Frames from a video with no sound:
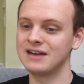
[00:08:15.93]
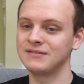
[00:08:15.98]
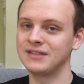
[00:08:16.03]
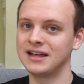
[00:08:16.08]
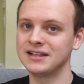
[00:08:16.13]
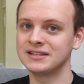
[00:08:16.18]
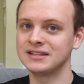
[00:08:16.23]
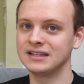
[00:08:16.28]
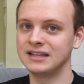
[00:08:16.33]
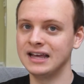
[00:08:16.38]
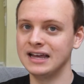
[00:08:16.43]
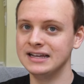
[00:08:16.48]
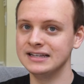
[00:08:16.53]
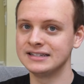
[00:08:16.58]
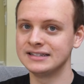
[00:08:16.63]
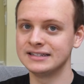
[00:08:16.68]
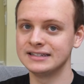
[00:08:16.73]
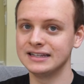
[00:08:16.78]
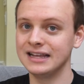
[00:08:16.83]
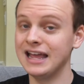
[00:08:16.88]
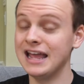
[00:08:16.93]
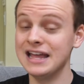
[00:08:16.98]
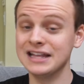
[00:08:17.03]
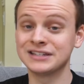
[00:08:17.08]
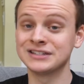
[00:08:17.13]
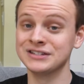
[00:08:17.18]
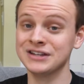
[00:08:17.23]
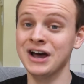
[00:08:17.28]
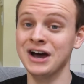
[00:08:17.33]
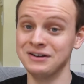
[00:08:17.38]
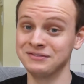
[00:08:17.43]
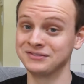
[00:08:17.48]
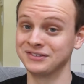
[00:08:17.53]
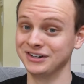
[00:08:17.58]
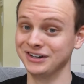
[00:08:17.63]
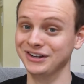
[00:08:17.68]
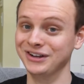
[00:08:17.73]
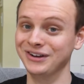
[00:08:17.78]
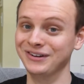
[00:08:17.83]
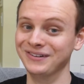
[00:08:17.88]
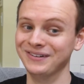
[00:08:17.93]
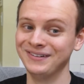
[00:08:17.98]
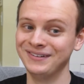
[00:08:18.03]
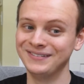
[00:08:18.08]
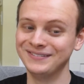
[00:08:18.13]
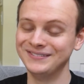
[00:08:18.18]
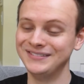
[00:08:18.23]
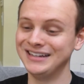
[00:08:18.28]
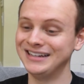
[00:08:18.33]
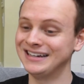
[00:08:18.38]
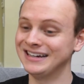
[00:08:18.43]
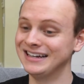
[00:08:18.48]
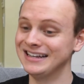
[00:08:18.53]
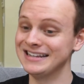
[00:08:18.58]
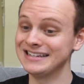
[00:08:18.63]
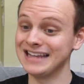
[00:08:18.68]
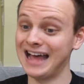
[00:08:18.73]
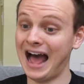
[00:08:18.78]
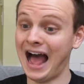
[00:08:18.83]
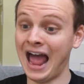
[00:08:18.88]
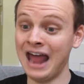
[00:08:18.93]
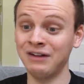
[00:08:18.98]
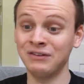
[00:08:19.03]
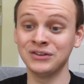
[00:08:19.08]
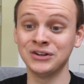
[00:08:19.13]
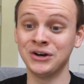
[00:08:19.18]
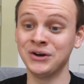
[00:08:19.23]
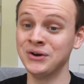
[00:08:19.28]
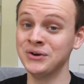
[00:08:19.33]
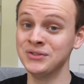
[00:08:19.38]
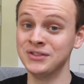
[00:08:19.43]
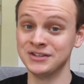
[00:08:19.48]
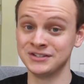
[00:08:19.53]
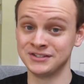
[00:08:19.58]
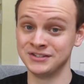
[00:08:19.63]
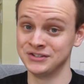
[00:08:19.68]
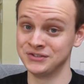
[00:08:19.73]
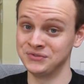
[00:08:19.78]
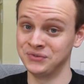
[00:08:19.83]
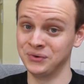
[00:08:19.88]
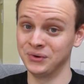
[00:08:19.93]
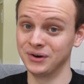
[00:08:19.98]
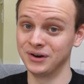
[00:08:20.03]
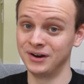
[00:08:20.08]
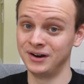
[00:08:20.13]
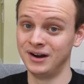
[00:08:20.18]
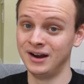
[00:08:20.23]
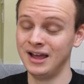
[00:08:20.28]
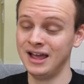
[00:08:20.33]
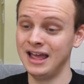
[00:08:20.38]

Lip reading: if that's the case, it's not for you, because I don't know who this is for.